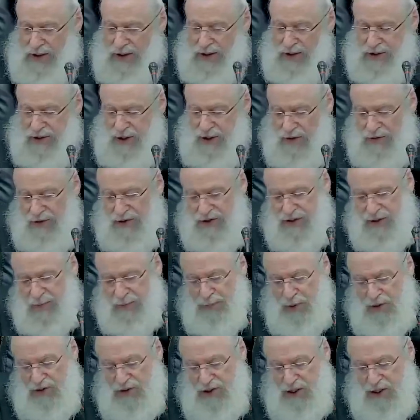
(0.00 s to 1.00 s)
So there's a
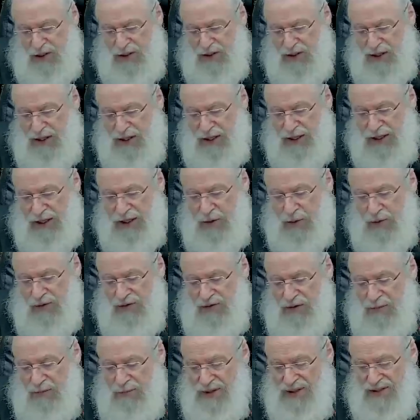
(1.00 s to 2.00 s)
pasuk dealing with
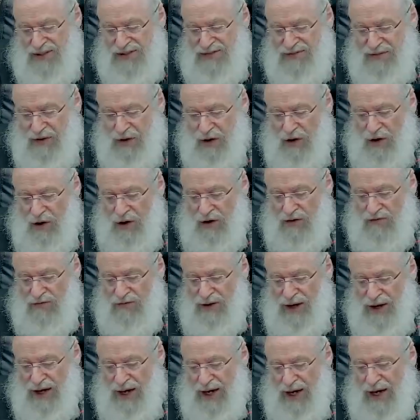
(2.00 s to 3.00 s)
the mitzvah of
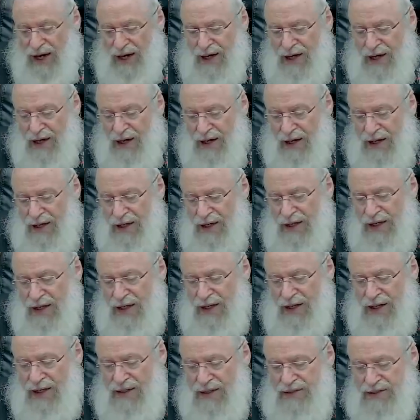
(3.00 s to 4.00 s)

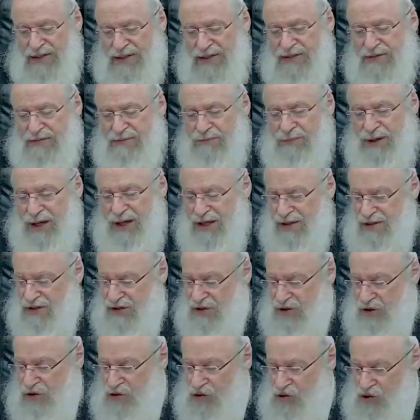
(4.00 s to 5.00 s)
Achilas
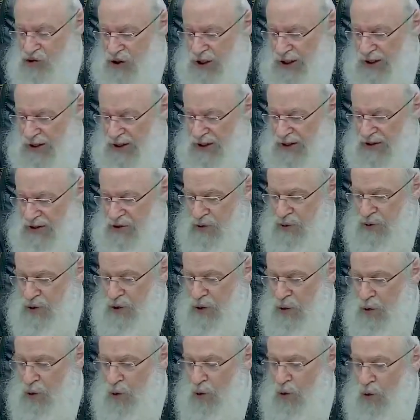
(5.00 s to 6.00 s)
Maser Sheni. So
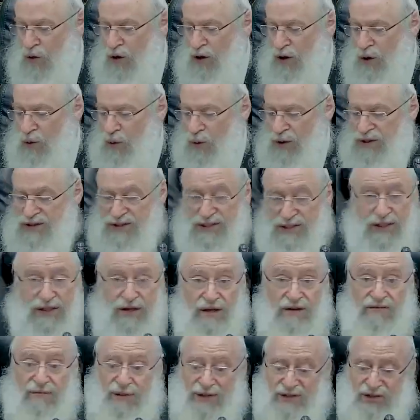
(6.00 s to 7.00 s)
you all know what is the
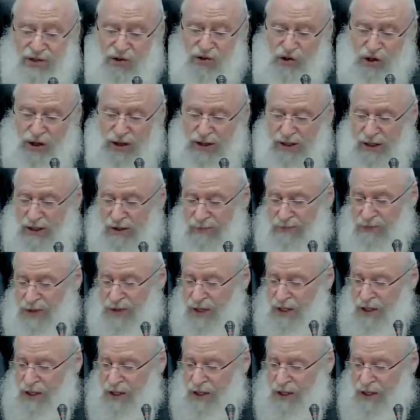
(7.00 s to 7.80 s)
din of Maser Sheni.